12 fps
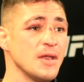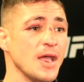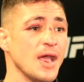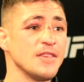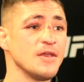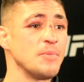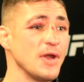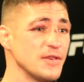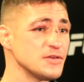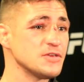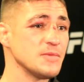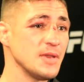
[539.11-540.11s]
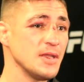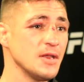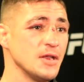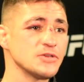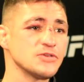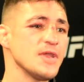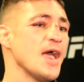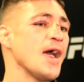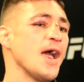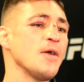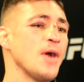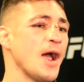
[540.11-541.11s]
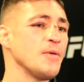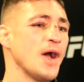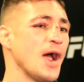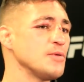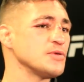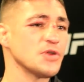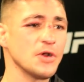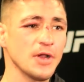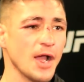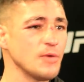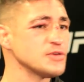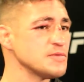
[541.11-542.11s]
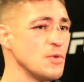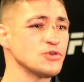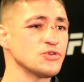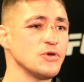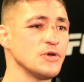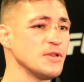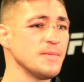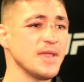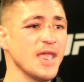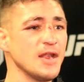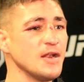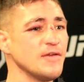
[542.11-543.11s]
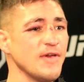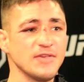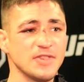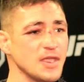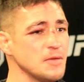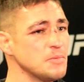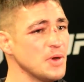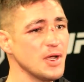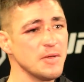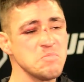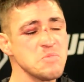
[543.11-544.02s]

and they're brothers to me. So yeah, I was hurt. I was emotional in the beginning of everything, but